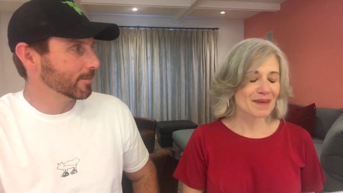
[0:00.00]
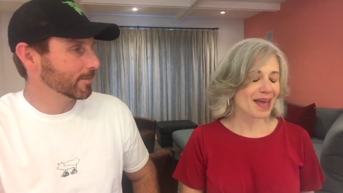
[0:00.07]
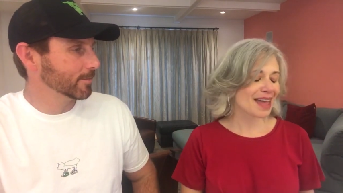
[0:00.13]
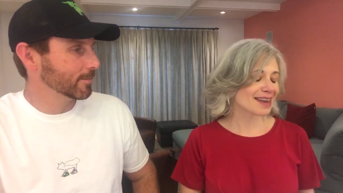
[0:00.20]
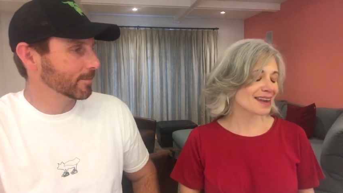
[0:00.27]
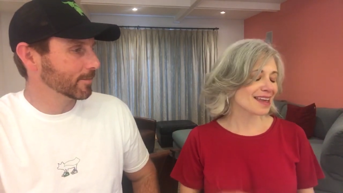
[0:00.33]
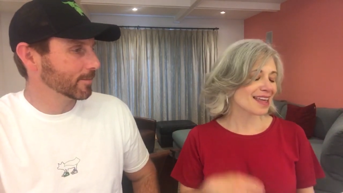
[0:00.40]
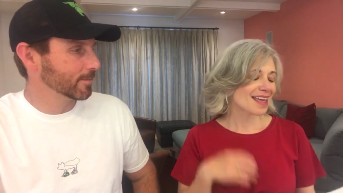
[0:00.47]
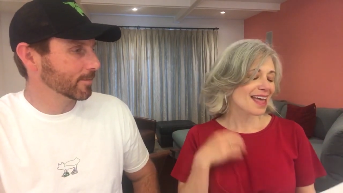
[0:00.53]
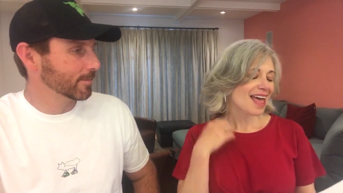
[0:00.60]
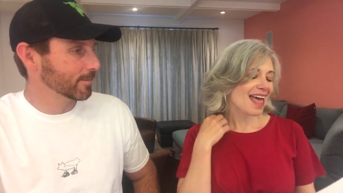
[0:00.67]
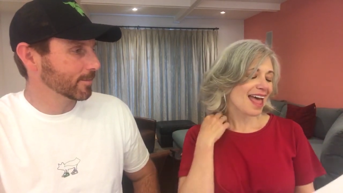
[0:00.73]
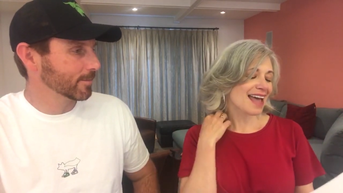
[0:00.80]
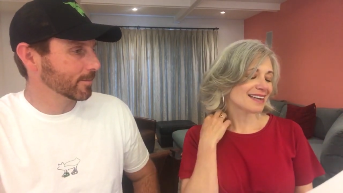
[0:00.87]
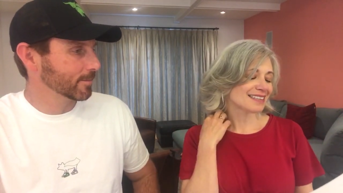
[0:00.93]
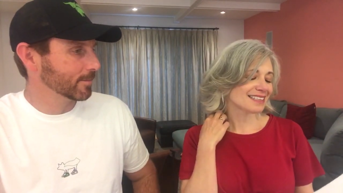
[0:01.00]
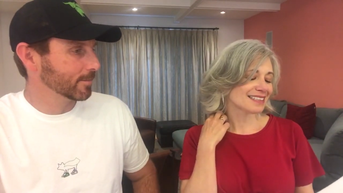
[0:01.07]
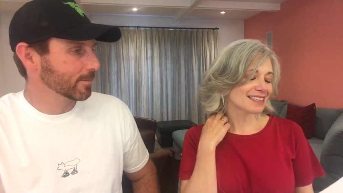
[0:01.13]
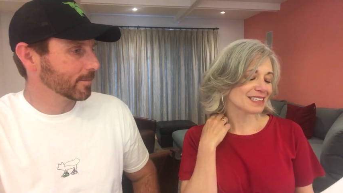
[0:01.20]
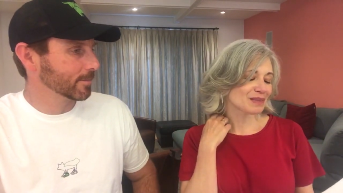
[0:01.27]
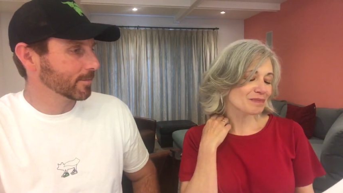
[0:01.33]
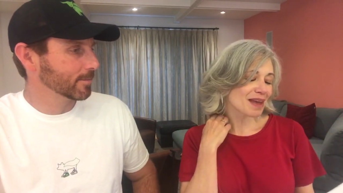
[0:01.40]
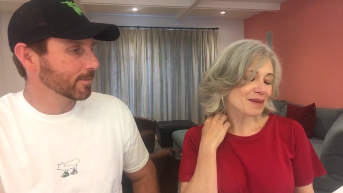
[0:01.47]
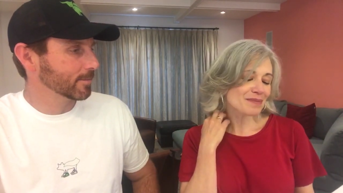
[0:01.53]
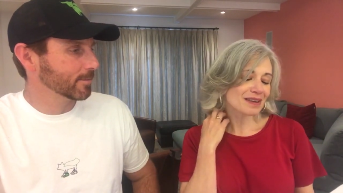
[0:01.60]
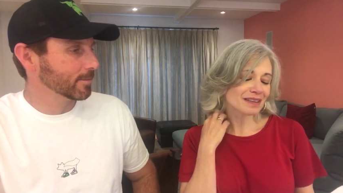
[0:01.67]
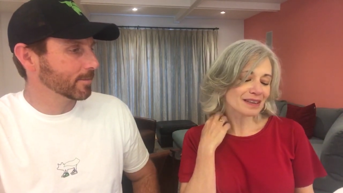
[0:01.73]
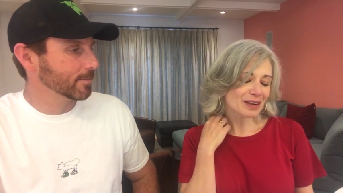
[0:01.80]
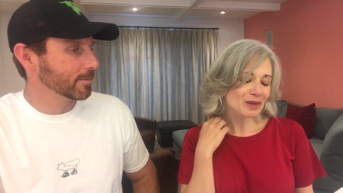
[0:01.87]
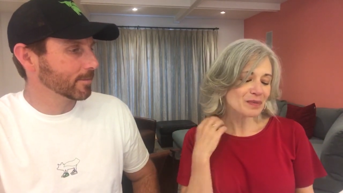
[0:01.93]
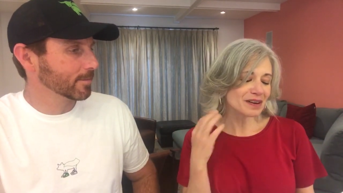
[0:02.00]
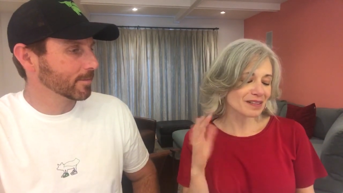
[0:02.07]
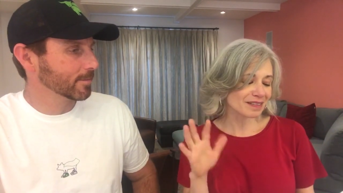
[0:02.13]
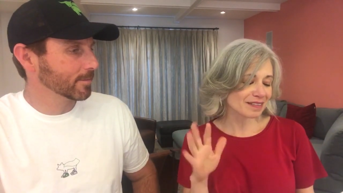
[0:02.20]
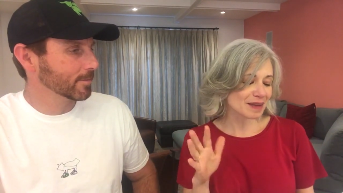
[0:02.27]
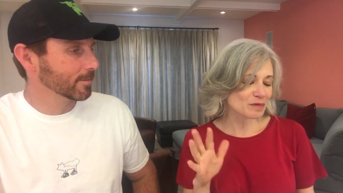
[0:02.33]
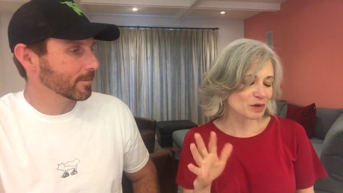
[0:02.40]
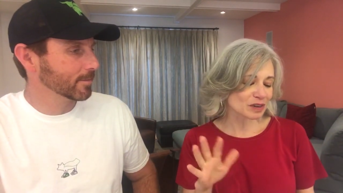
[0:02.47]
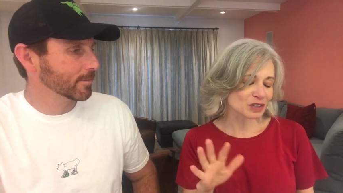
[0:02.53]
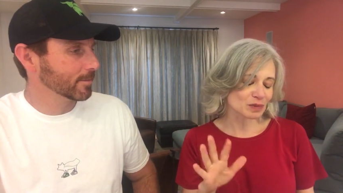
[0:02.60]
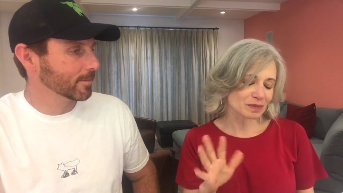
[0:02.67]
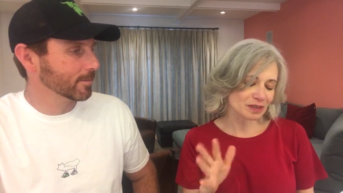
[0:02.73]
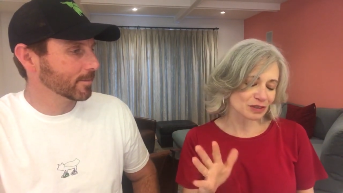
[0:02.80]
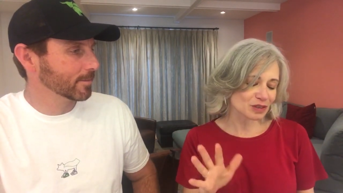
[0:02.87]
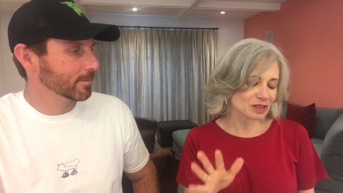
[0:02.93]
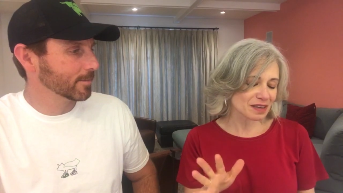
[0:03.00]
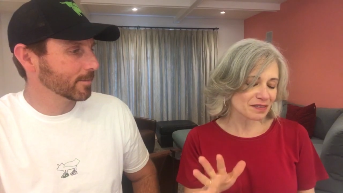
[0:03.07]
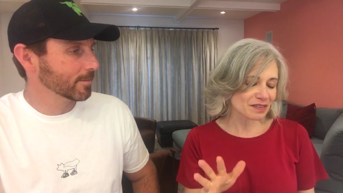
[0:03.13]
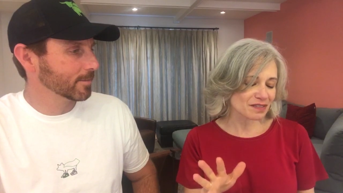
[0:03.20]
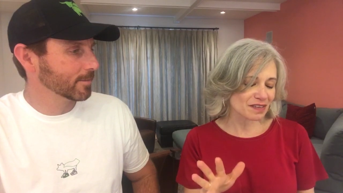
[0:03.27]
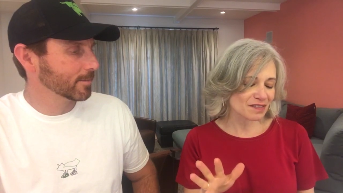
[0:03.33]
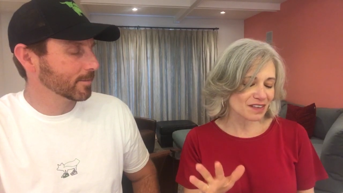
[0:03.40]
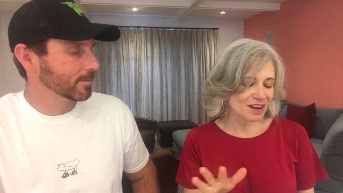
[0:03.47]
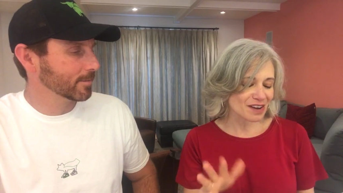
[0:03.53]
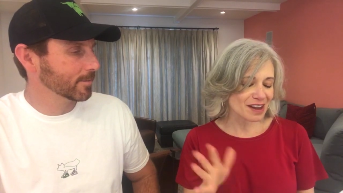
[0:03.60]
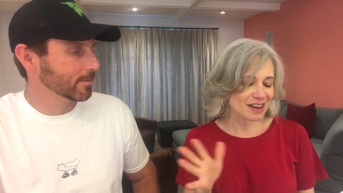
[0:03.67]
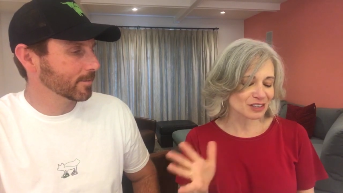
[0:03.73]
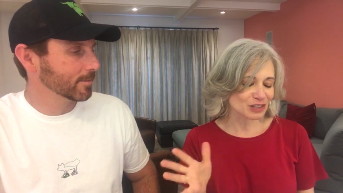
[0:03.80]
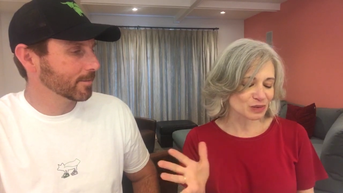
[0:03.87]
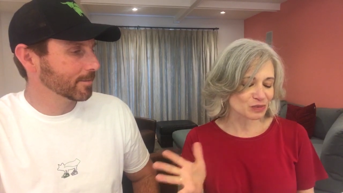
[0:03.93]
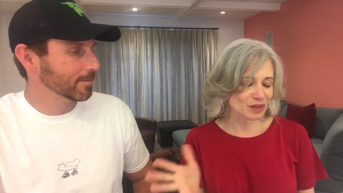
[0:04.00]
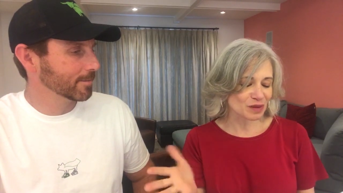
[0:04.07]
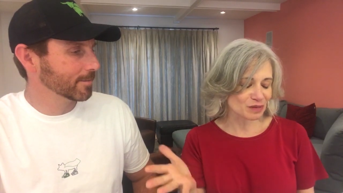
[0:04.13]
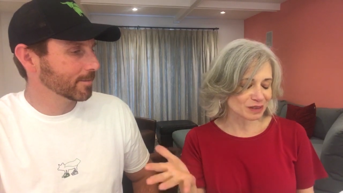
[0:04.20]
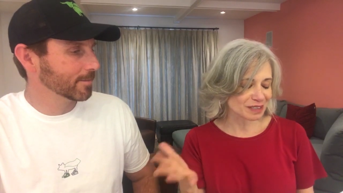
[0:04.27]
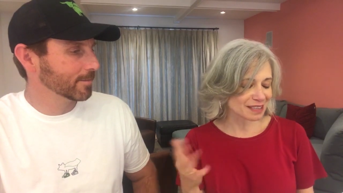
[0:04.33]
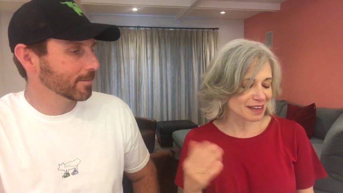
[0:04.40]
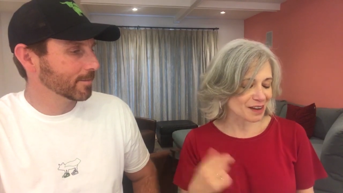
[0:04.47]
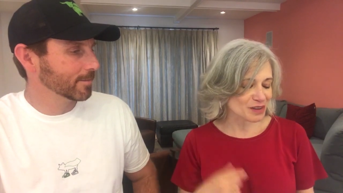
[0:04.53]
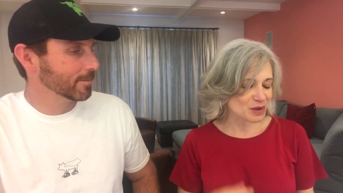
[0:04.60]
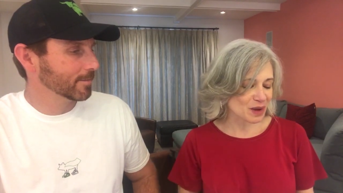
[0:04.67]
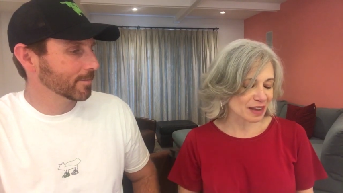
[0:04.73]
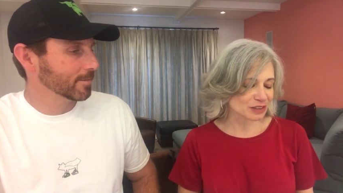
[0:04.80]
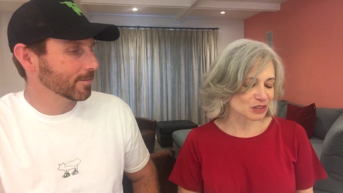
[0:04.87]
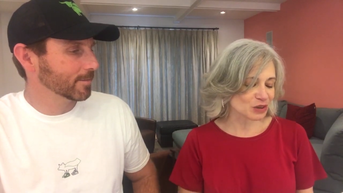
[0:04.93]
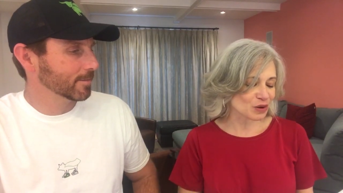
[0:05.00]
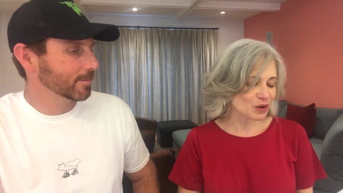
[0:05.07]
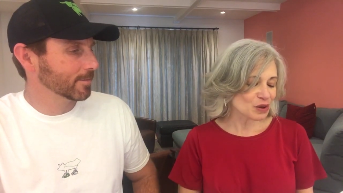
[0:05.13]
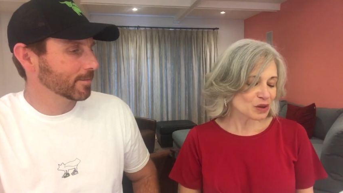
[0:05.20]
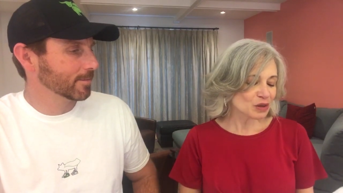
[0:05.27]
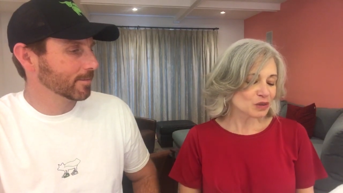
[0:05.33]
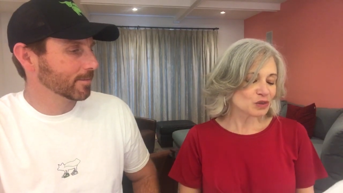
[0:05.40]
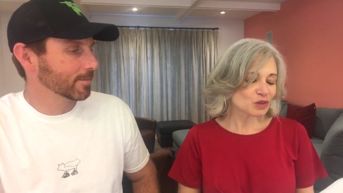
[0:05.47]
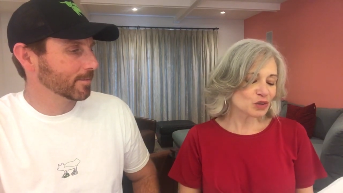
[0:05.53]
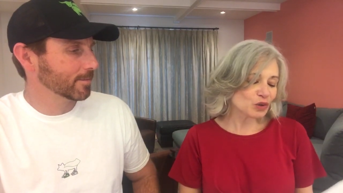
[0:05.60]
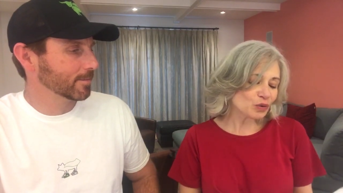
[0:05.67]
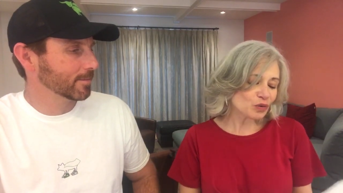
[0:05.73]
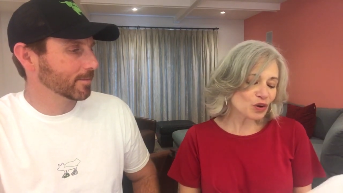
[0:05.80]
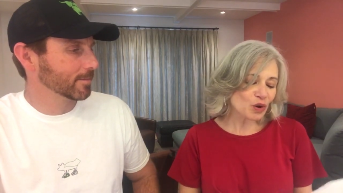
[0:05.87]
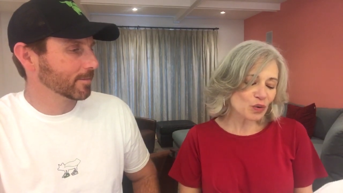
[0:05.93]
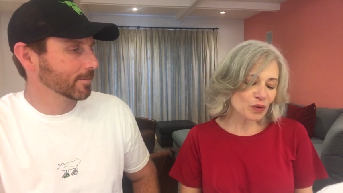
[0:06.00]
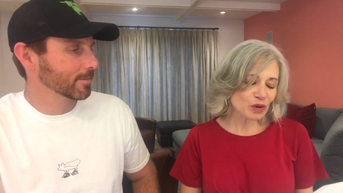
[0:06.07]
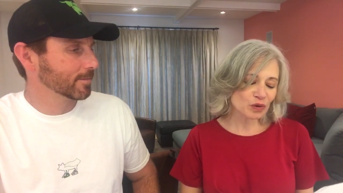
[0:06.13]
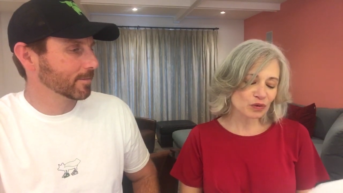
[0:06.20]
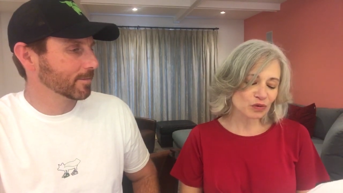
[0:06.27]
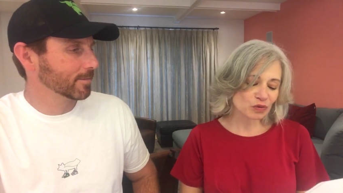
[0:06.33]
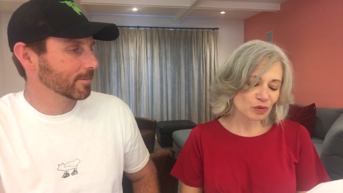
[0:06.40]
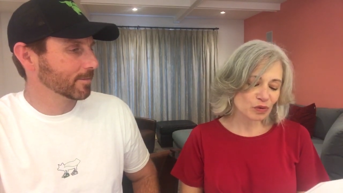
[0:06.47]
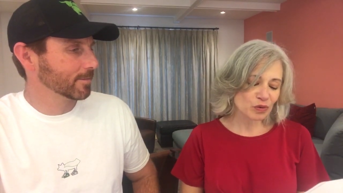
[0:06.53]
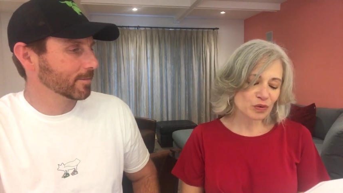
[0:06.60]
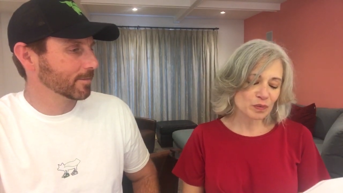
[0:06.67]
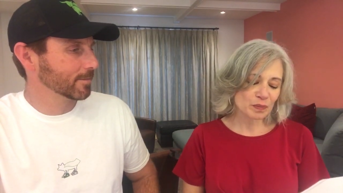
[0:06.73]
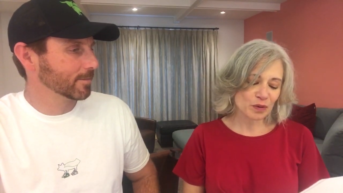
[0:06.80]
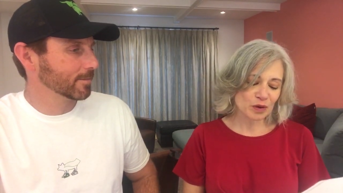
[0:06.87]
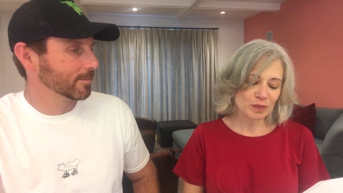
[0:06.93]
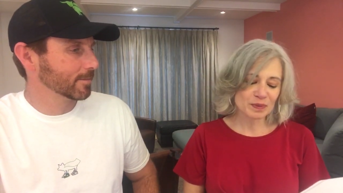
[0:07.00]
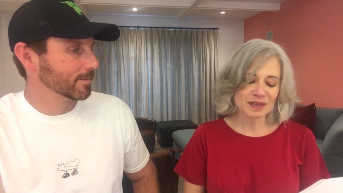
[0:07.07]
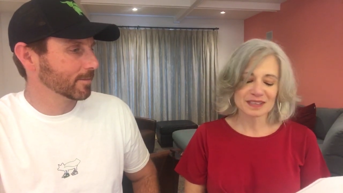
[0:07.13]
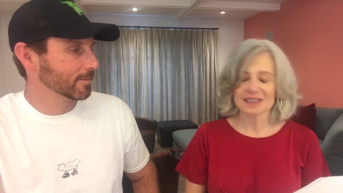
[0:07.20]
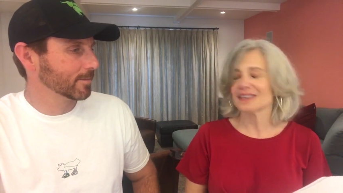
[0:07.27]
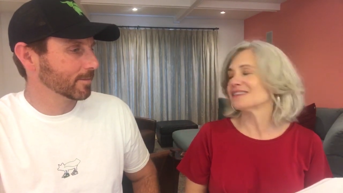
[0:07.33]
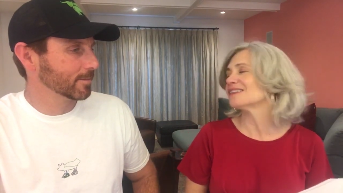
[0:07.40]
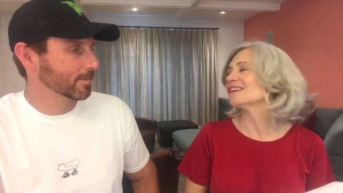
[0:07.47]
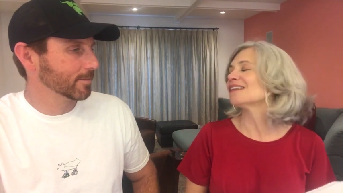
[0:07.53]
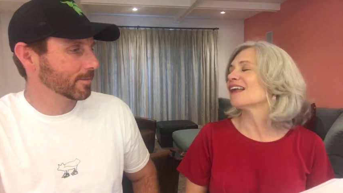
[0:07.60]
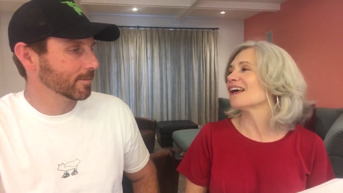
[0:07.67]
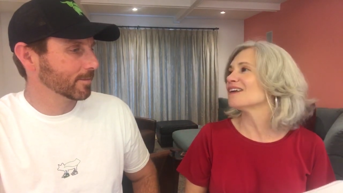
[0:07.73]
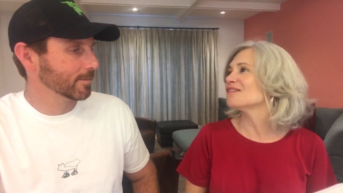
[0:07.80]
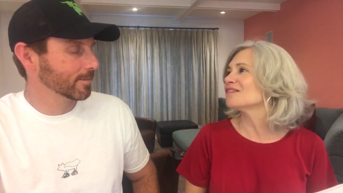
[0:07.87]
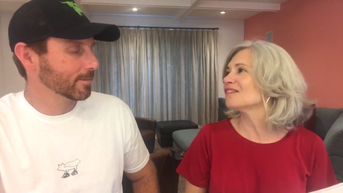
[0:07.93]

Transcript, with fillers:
Speaker 1: Amen. And this may be a little bit of the same question, but there's enough of a variation that we'll see how you answer. Do you know what your true purpose is in